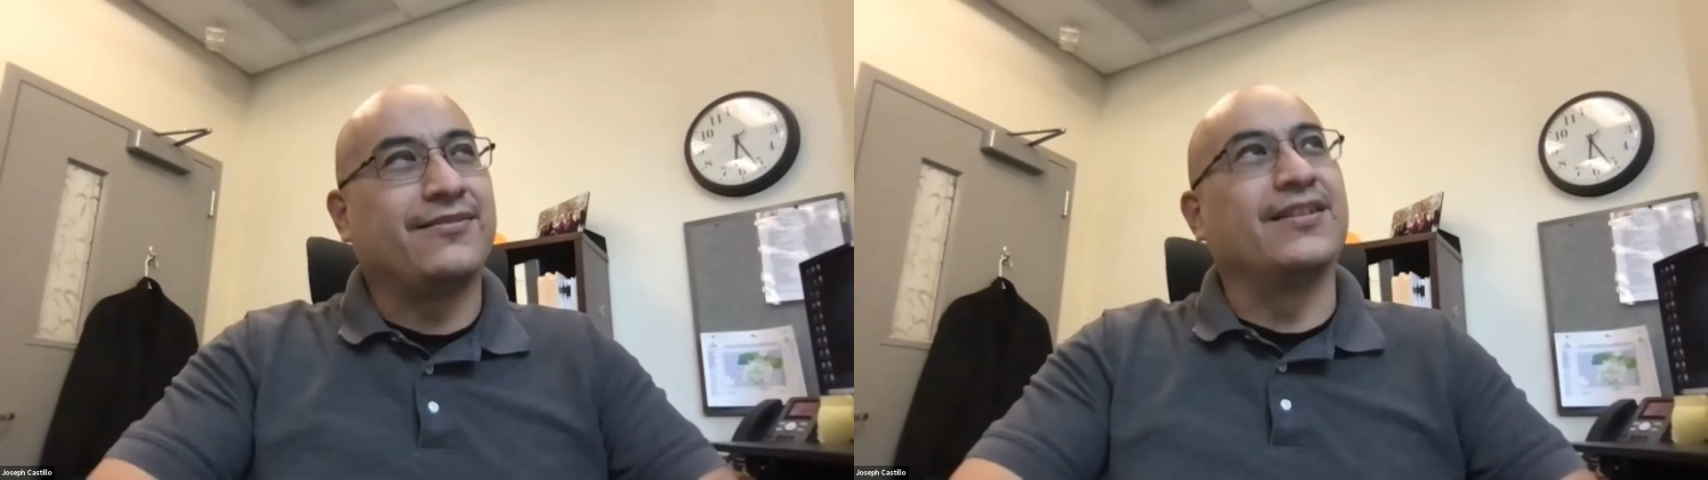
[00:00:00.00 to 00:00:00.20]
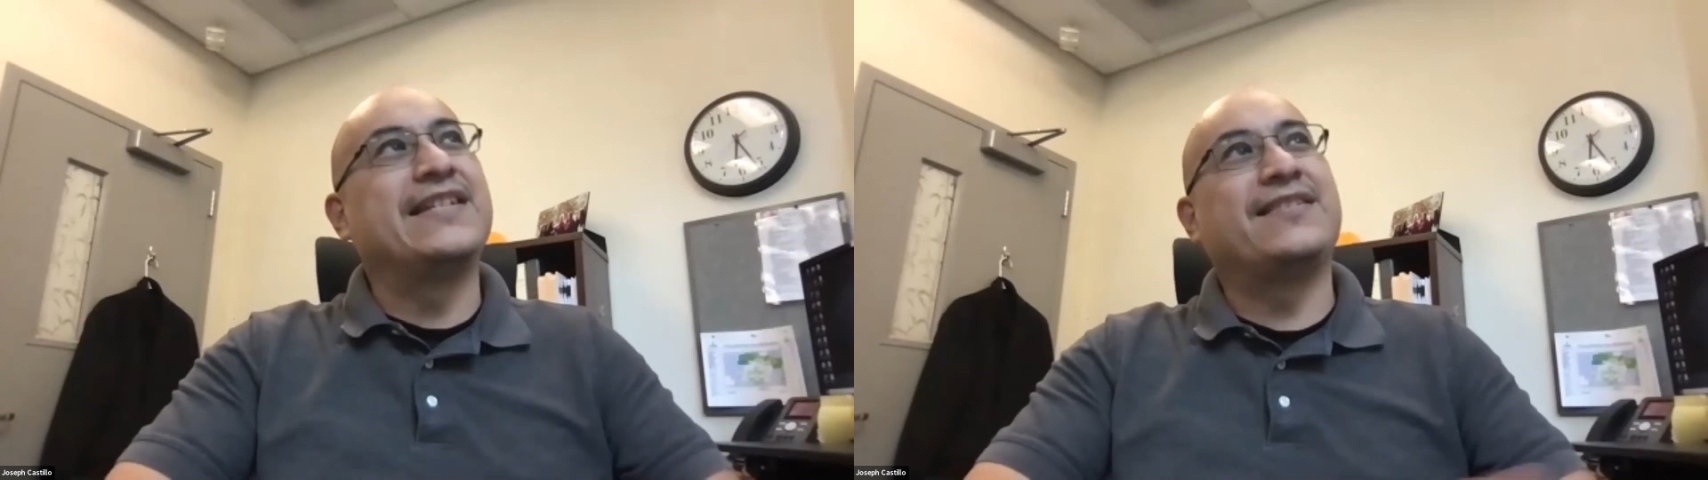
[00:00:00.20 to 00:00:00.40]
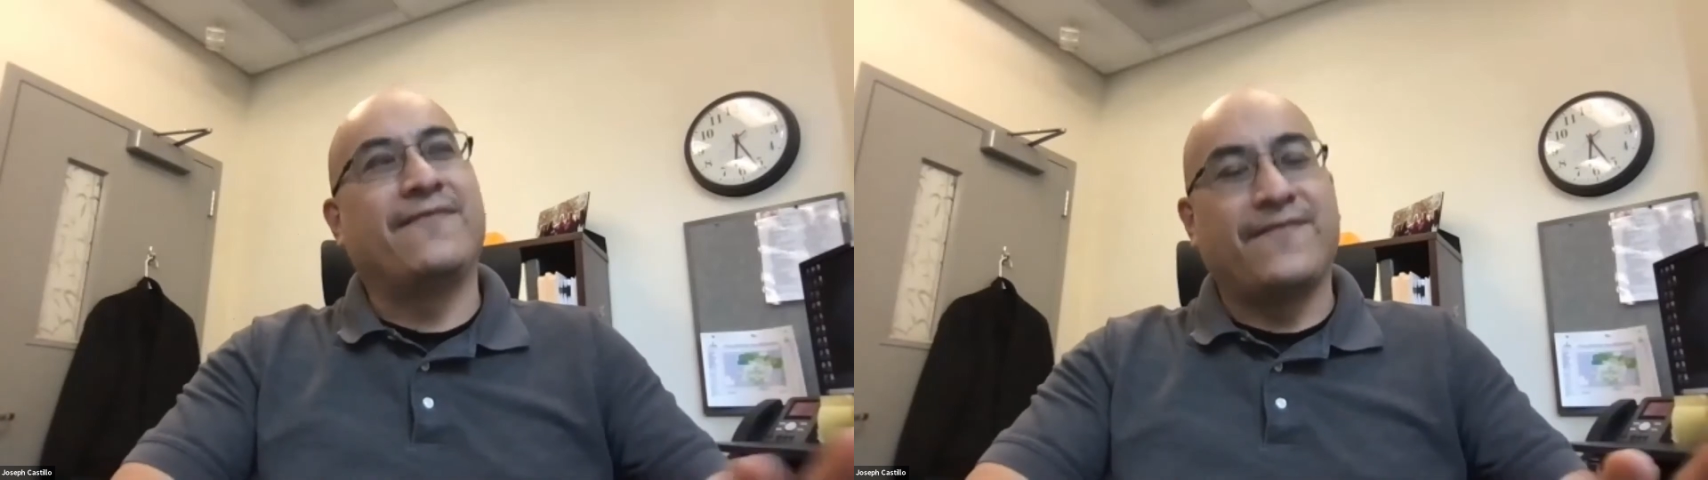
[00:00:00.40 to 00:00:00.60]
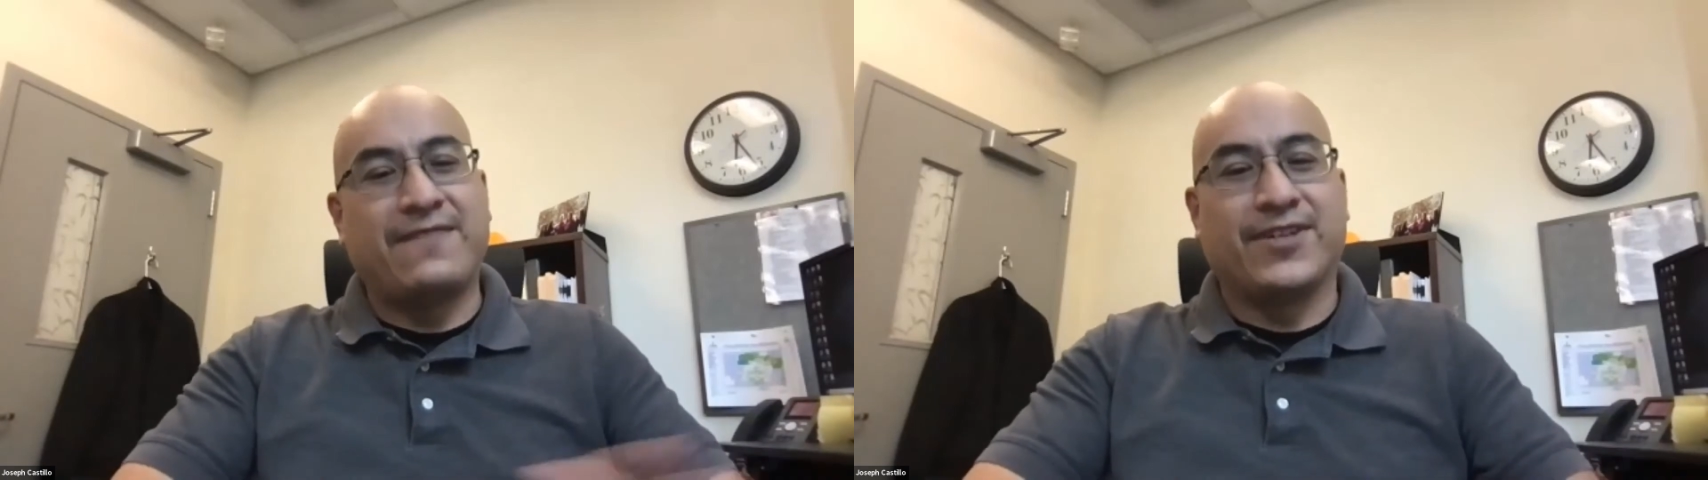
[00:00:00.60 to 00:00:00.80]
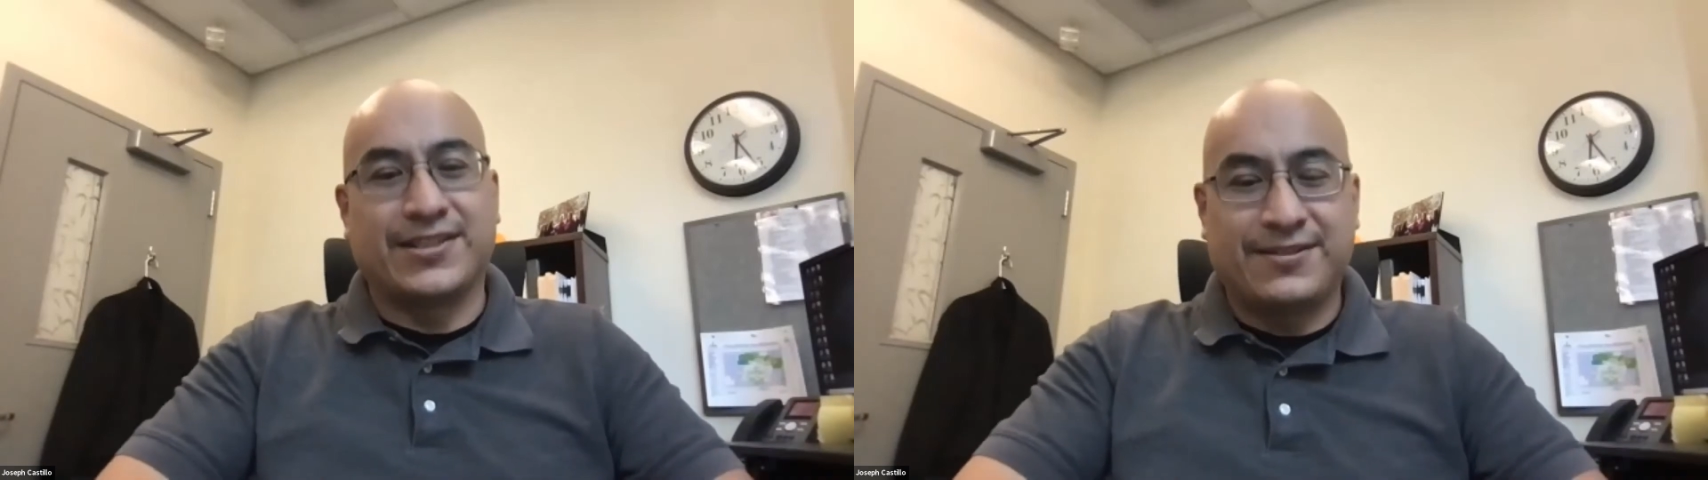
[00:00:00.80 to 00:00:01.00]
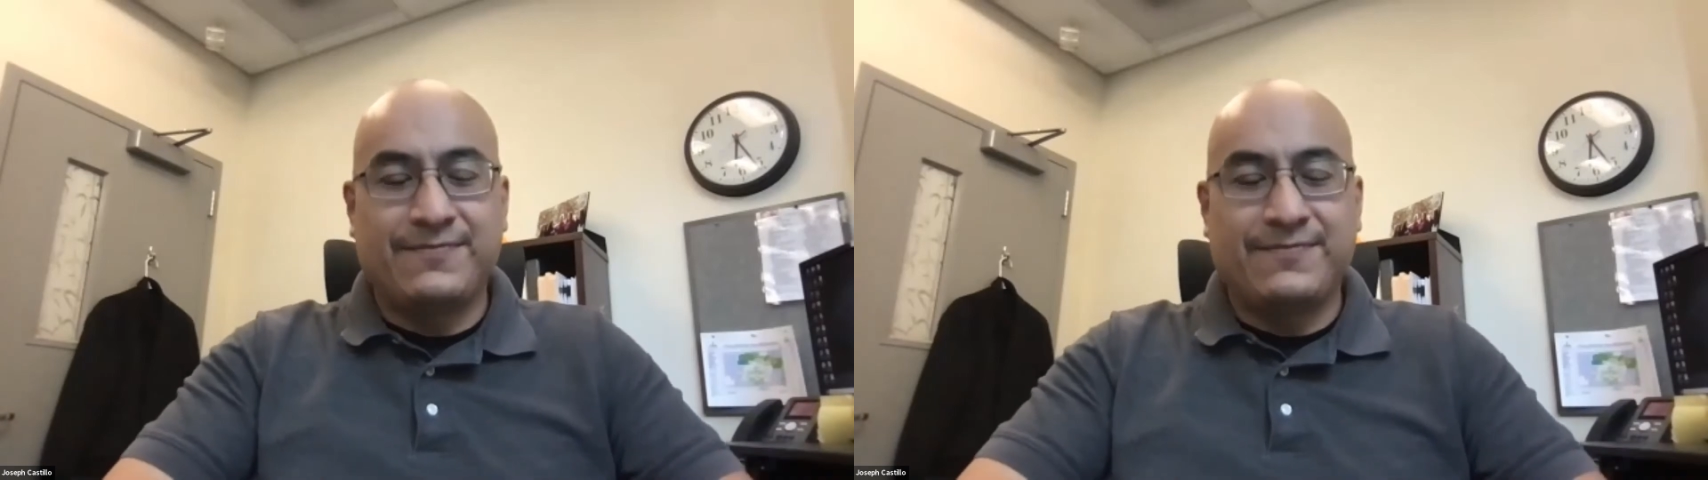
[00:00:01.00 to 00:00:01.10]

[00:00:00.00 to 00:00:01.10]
or least favorite